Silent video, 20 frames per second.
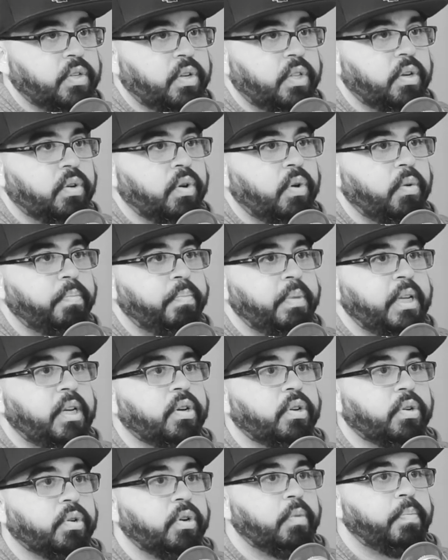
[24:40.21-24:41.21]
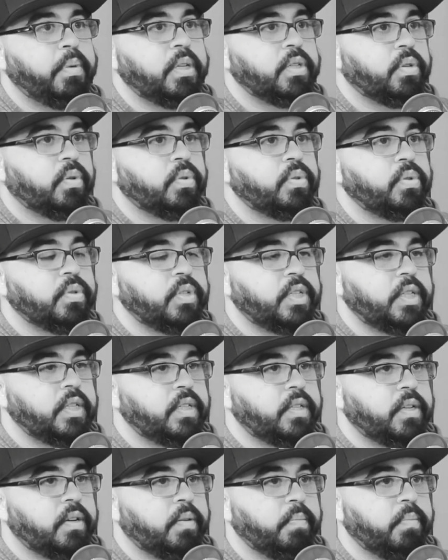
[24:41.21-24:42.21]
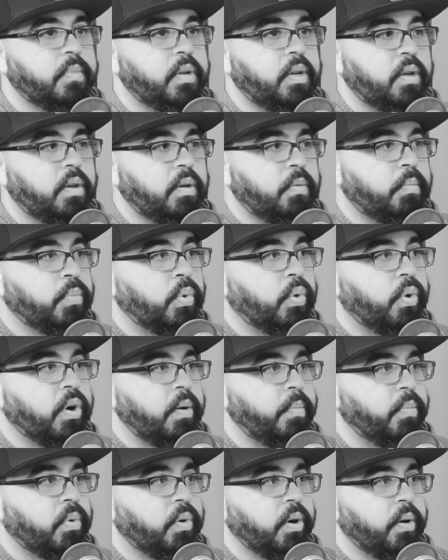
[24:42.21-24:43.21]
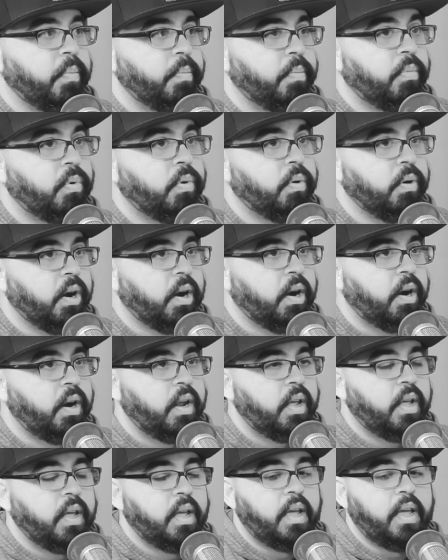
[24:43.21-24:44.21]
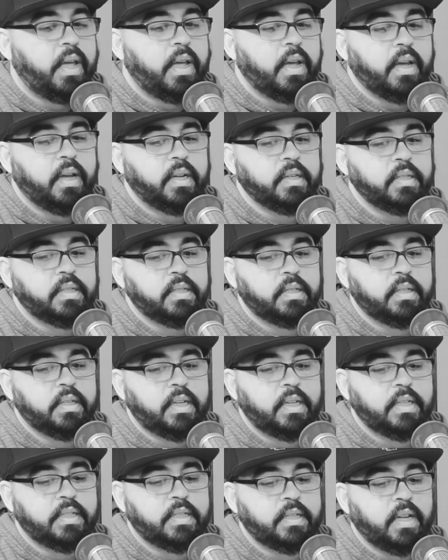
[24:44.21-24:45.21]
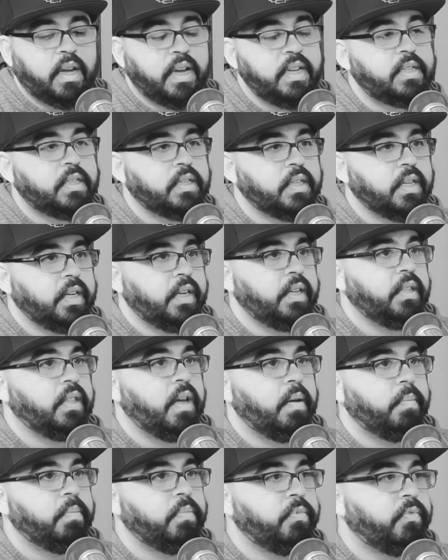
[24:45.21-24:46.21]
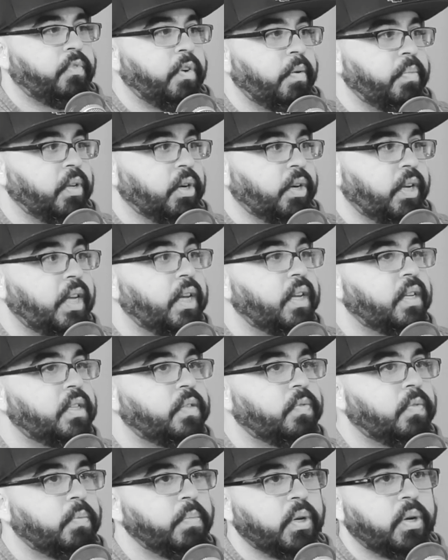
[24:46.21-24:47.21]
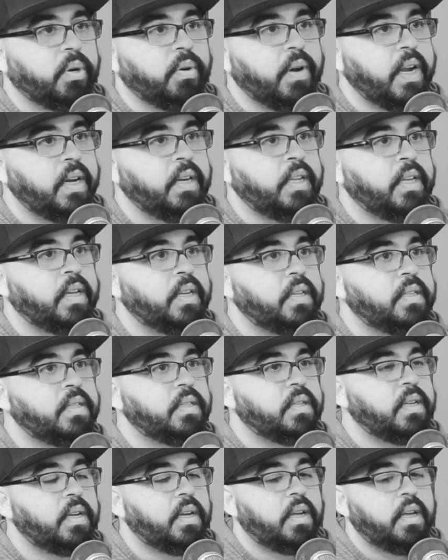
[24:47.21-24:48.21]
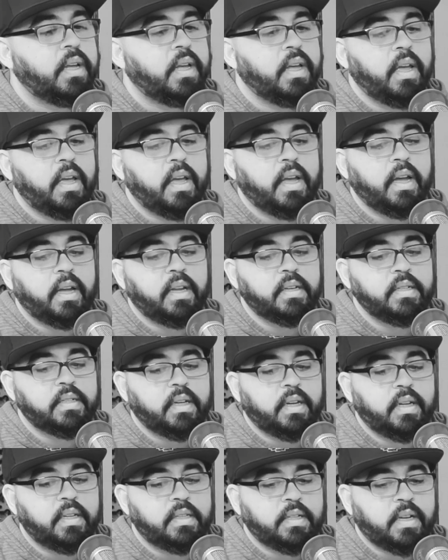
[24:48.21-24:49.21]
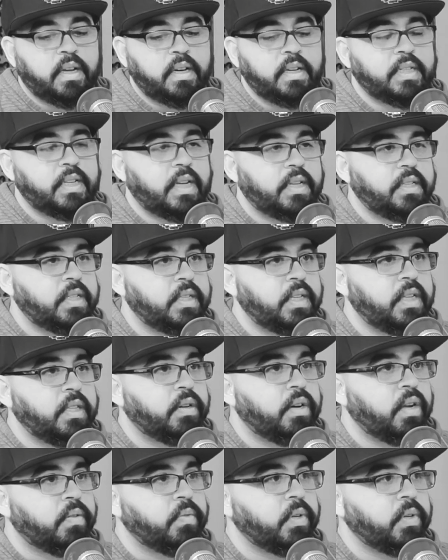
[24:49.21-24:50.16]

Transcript: on their own peer group and social system more and more and more. And it's isolating them from their kids, from their grandkids. And uh, it's kind of sad to see. They're not